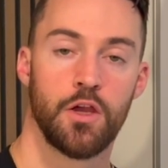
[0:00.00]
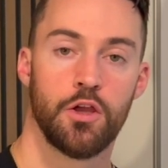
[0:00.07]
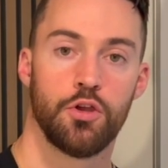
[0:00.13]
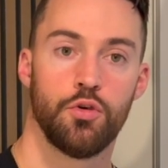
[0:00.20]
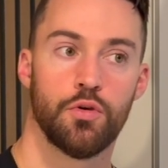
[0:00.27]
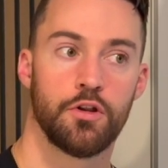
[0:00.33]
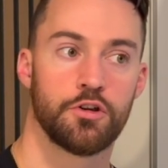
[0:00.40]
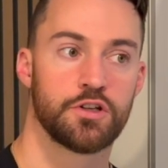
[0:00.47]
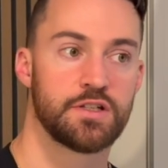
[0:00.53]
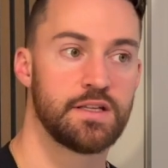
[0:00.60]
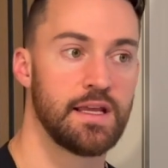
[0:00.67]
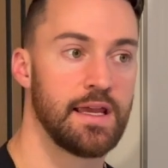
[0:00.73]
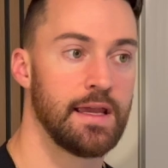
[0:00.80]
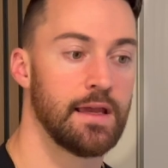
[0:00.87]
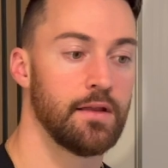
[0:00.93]
You
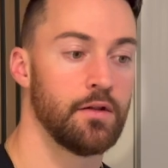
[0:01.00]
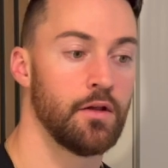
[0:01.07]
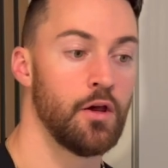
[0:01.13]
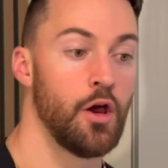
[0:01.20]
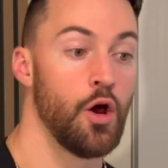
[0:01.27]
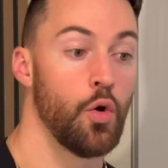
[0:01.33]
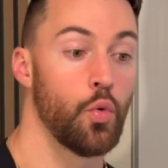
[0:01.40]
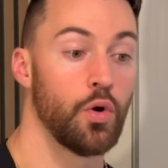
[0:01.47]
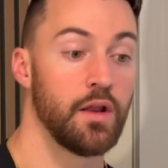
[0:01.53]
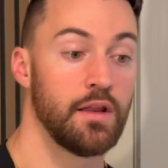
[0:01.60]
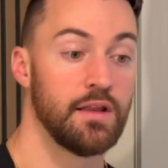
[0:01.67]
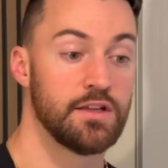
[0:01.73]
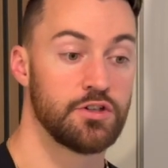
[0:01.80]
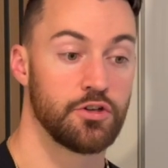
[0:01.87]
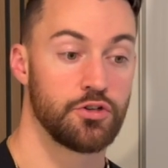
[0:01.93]
understand what it
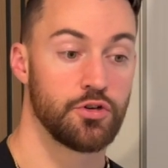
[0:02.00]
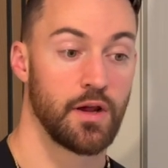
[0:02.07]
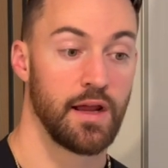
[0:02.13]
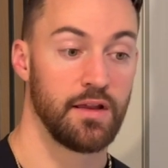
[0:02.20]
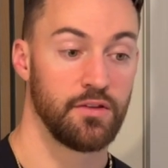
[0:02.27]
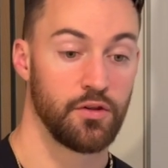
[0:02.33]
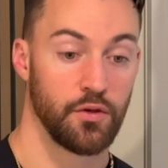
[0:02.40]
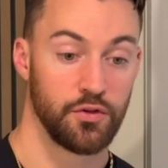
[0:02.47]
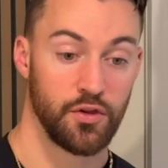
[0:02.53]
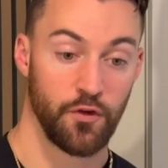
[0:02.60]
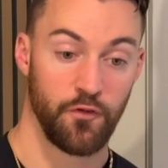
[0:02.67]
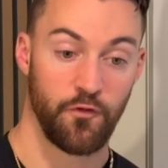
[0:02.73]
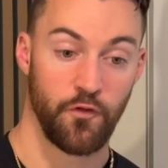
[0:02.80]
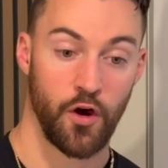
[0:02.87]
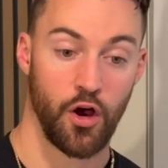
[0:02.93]
is you're trying to
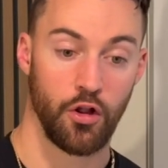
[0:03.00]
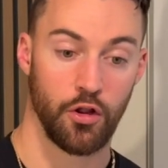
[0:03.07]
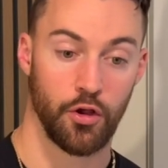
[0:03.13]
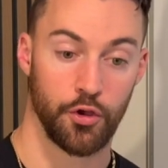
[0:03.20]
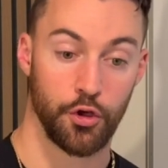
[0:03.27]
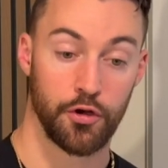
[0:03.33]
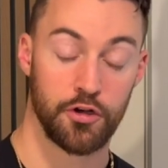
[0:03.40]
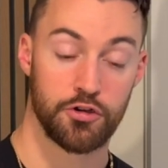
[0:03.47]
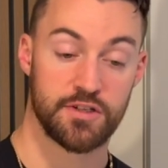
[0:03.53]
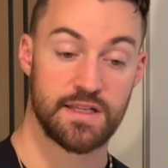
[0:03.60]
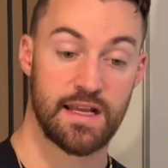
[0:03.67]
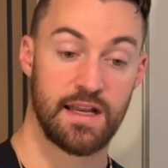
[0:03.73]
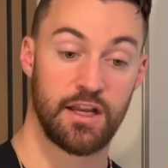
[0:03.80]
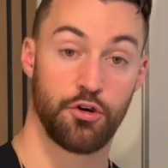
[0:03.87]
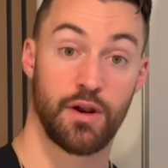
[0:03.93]
follow. You're
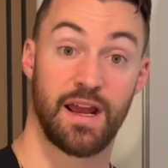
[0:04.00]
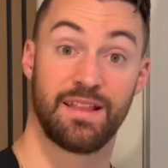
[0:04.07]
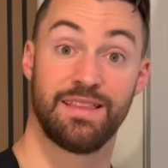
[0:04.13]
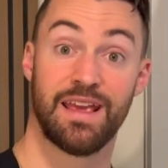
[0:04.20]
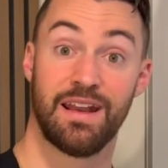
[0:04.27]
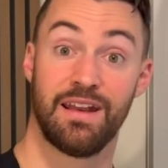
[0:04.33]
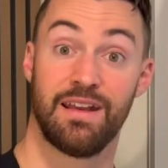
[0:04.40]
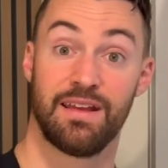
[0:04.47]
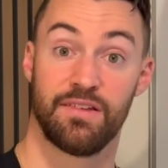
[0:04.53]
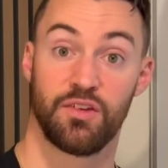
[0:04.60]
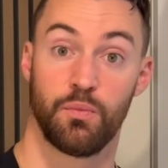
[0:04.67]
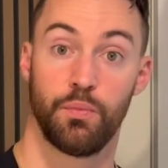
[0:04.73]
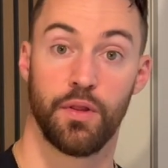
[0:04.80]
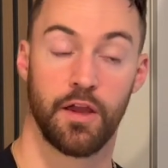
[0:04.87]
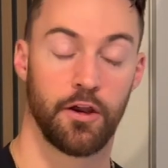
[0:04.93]
understanding your identity as a
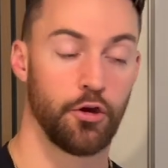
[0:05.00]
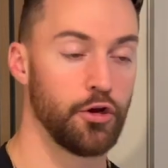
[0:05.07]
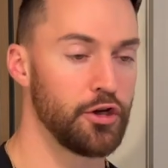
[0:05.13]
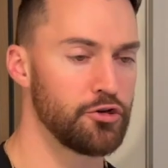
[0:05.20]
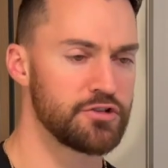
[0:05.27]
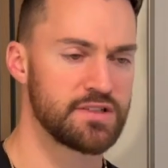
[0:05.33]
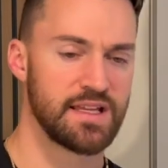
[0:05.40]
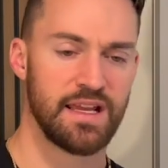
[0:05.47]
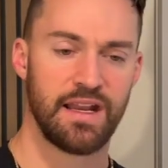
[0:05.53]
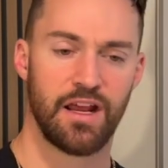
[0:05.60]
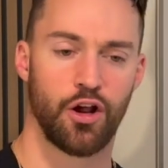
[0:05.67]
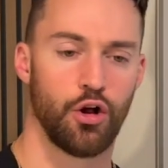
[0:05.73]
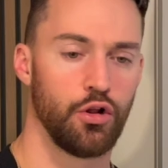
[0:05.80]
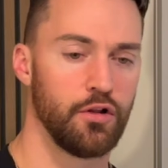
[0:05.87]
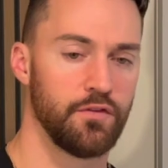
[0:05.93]
player. You're understanding
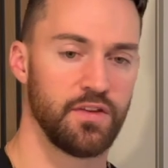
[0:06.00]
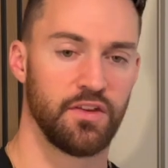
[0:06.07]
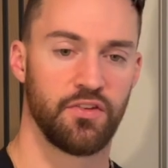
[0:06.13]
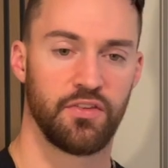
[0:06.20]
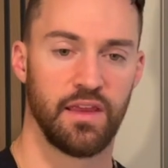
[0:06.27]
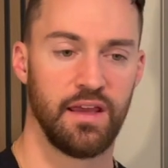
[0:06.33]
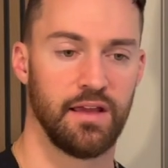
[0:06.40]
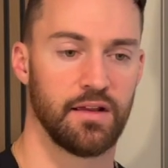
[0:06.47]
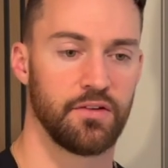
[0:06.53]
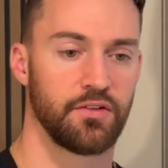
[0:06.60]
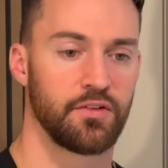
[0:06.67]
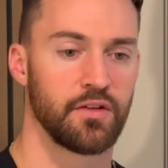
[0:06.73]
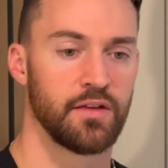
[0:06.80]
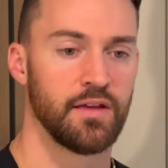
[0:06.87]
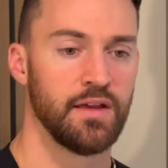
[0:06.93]
all of these things.